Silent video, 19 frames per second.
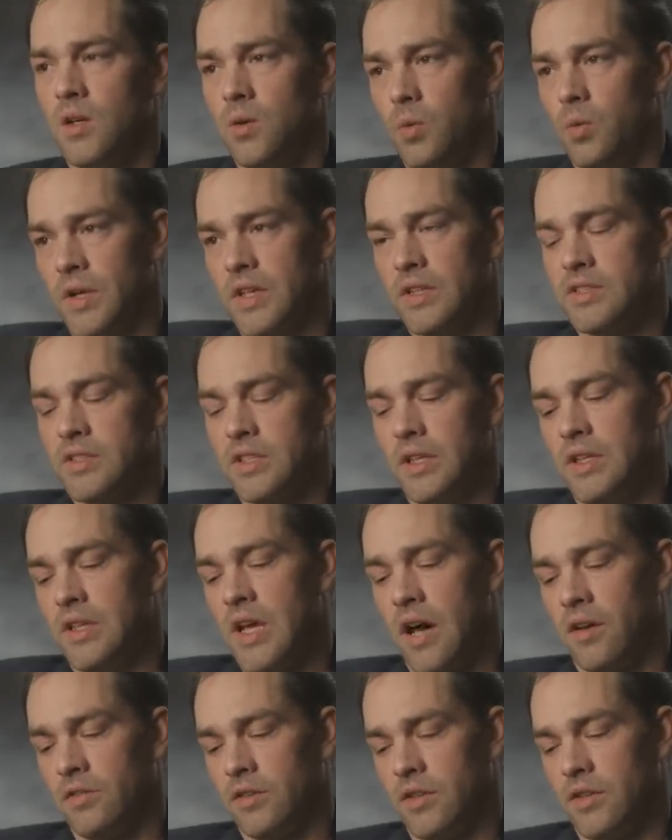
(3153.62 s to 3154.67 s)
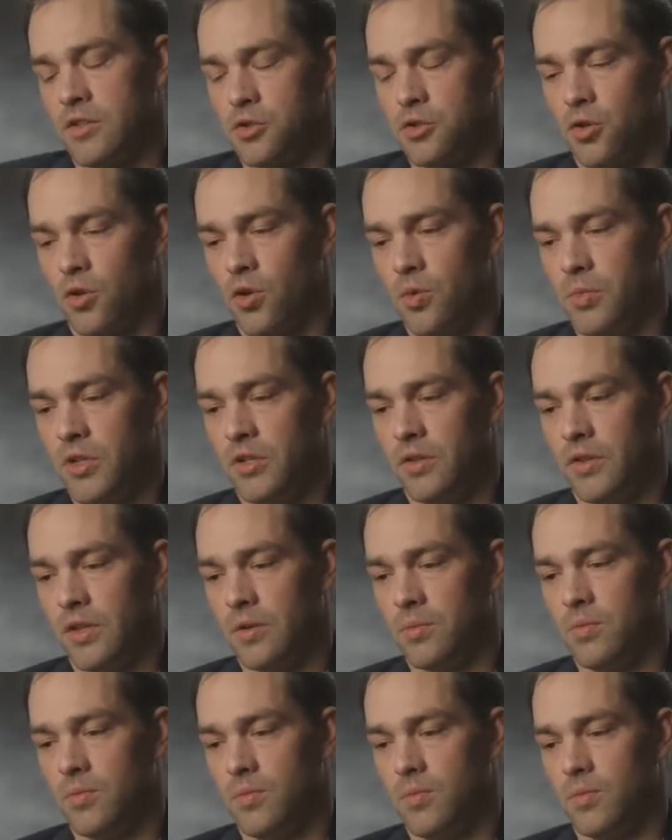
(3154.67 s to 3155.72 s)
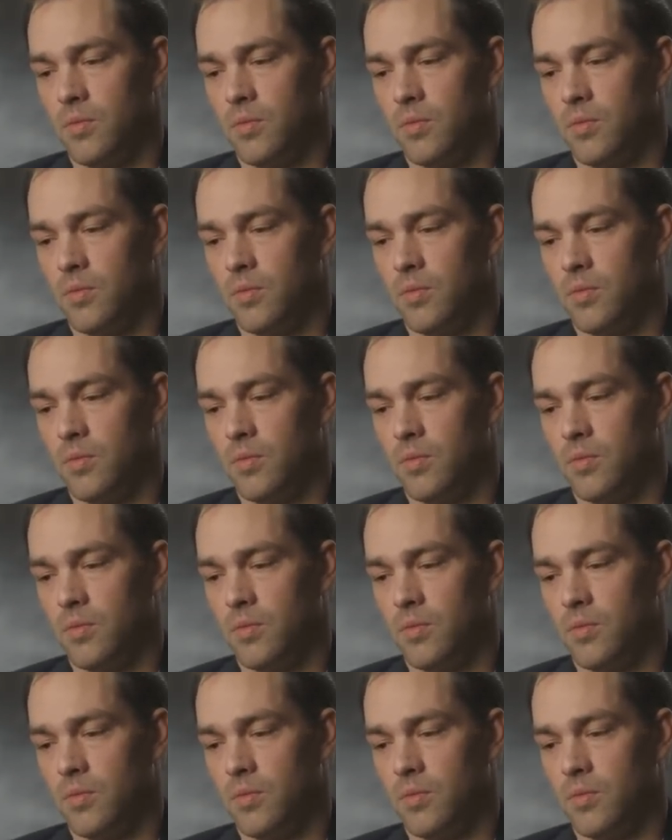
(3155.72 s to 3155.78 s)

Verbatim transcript: We could see down to the Shura building,